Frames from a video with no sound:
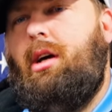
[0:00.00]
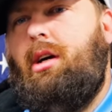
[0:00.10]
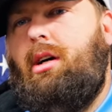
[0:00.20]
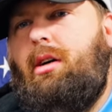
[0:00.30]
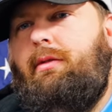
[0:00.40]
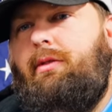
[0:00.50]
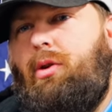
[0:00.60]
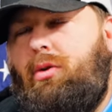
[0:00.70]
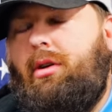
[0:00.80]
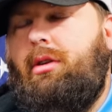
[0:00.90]
Uh,
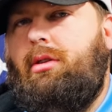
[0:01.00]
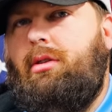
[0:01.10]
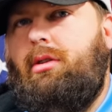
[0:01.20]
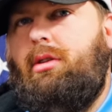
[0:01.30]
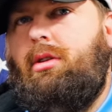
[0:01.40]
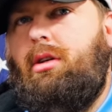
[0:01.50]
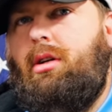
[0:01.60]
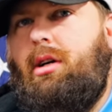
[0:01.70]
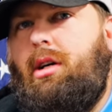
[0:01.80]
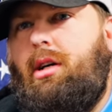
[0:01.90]
Florida. Oh
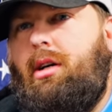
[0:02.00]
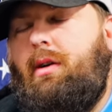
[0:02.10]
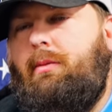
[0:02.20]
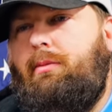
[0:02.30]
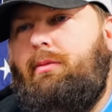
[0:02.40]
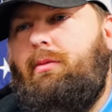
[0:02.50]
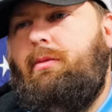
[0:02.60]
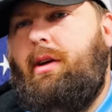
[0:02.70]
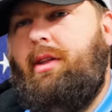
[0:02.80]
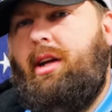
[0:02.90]
yeah, that be um, good.
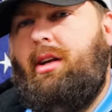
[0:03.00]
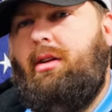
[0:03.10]
I think